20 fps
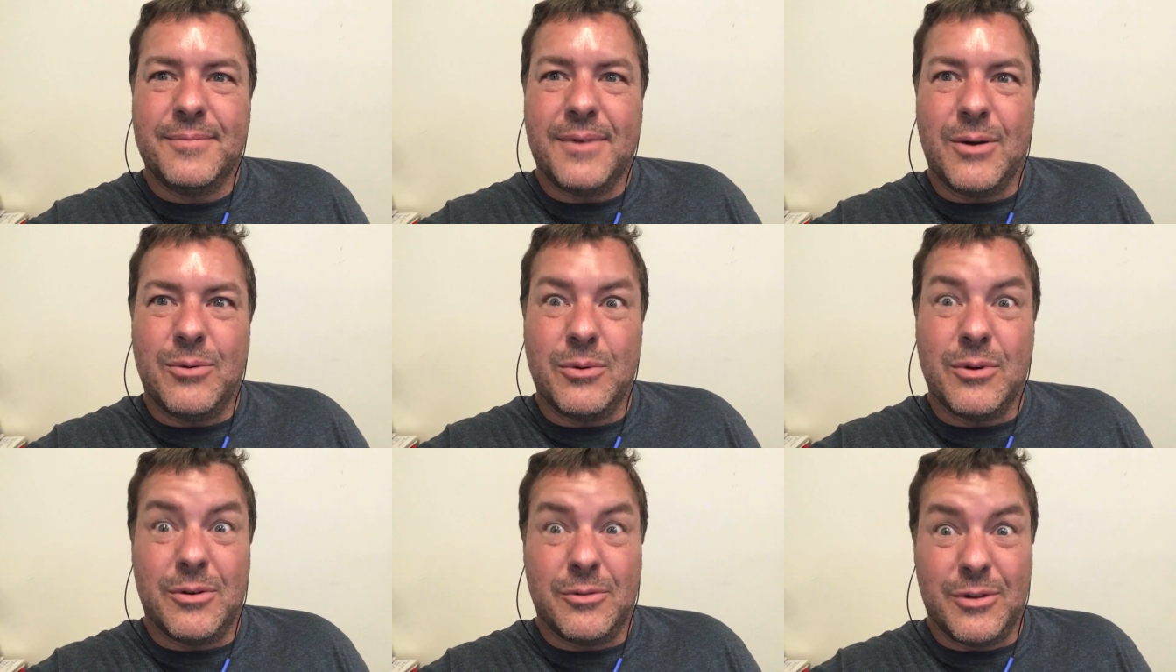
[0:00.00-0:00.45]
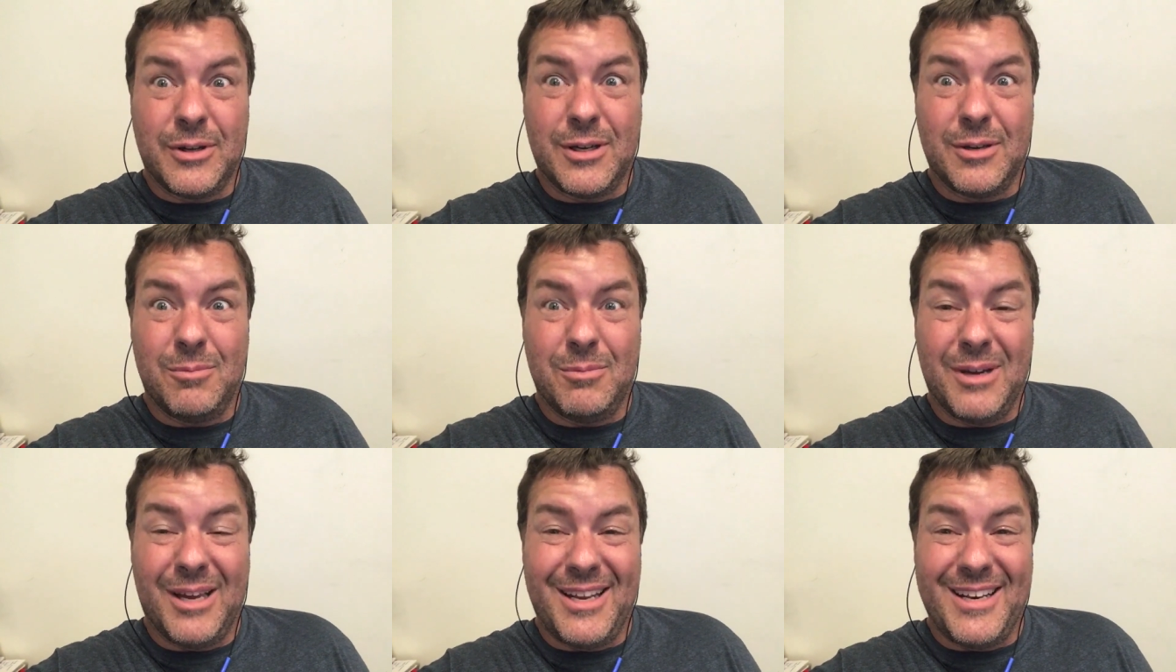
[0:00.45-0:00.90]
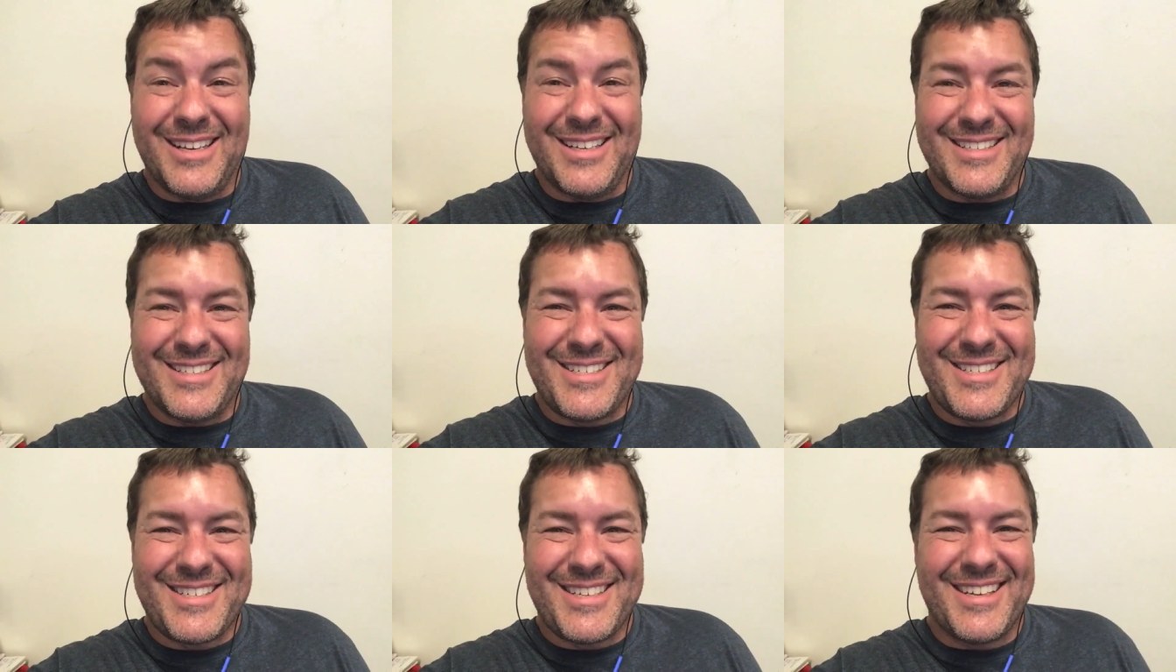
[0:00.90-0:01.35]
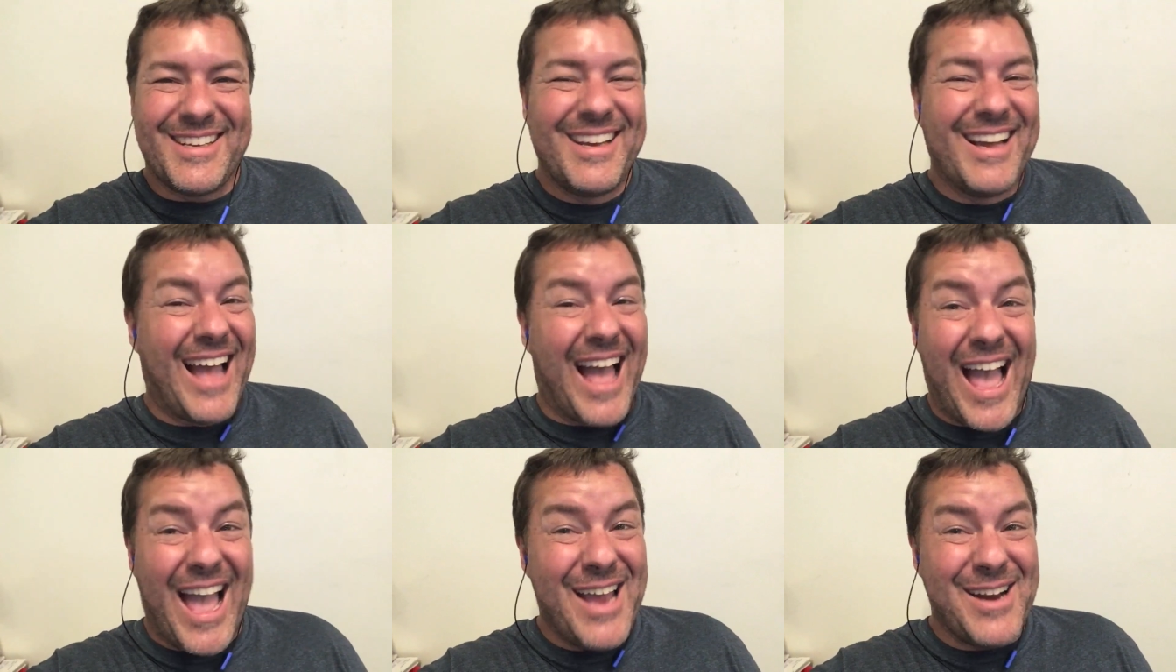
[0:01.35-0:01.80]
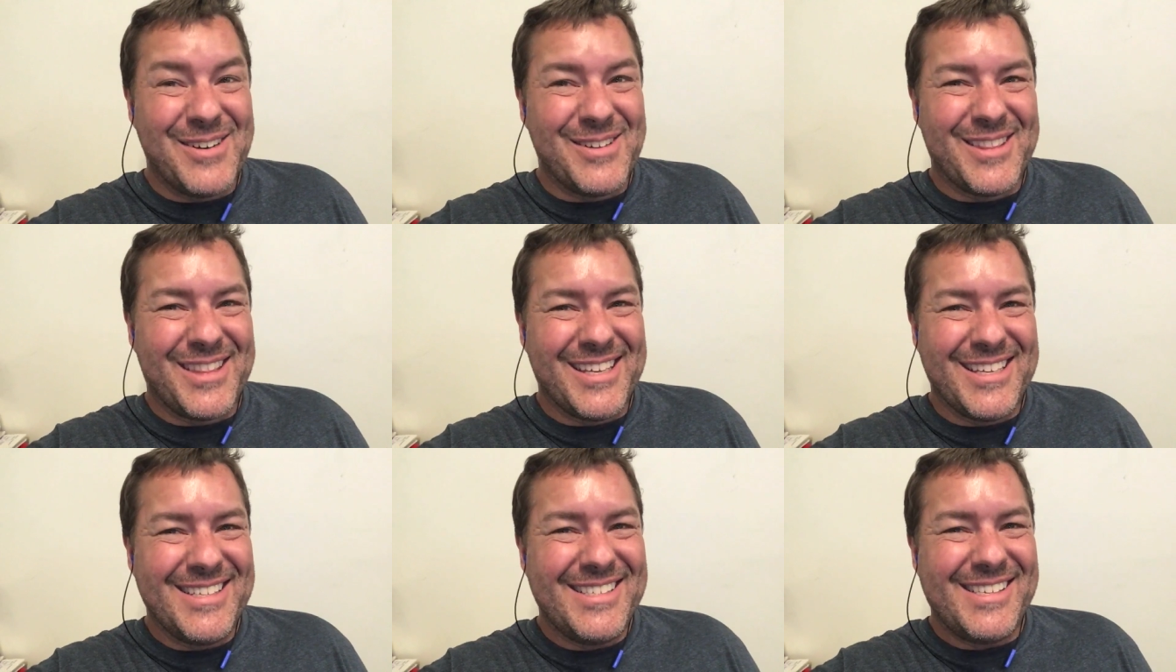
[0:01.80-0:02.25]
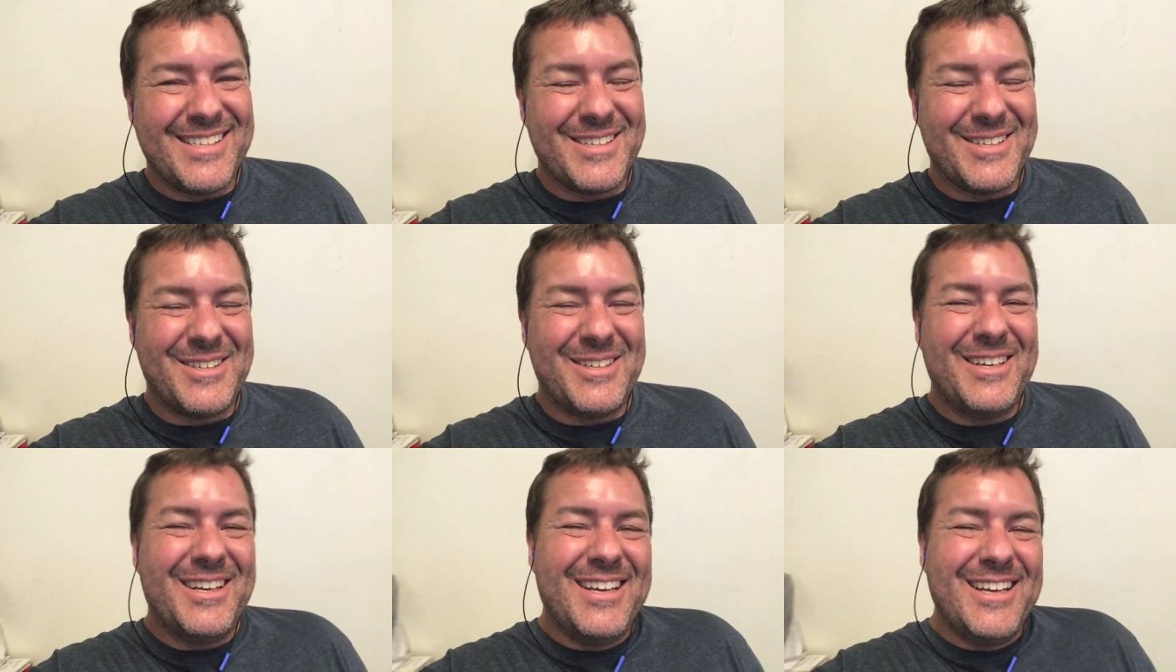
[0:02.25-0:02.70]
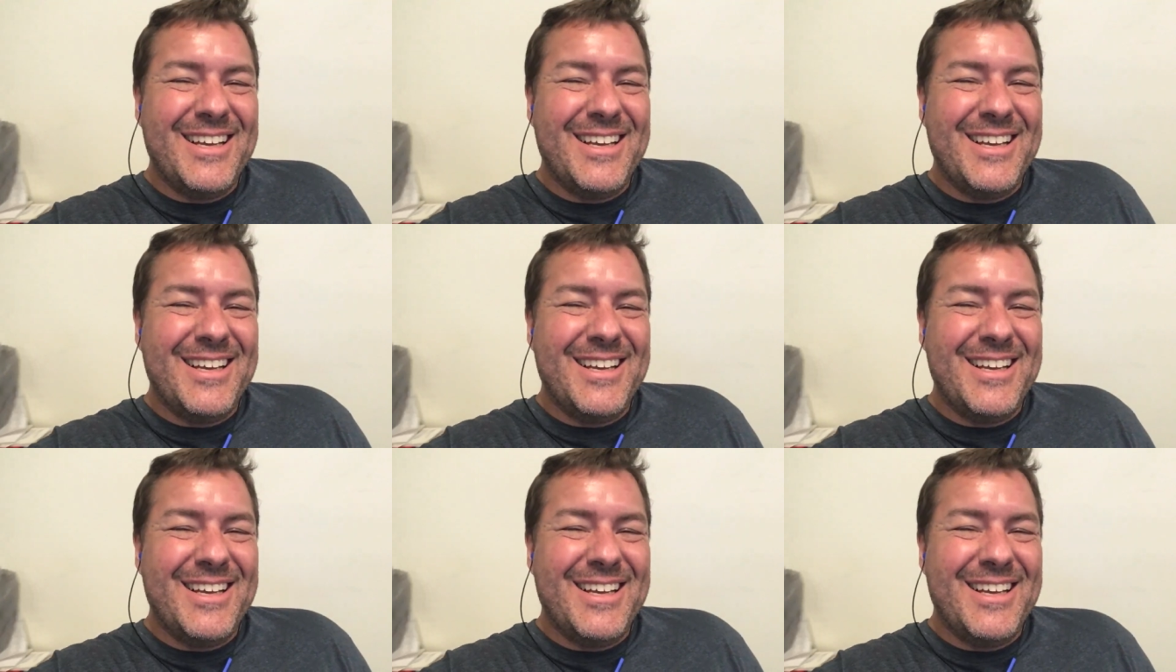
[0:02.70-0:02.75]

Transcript: I wonder if he could manage. I don't think so.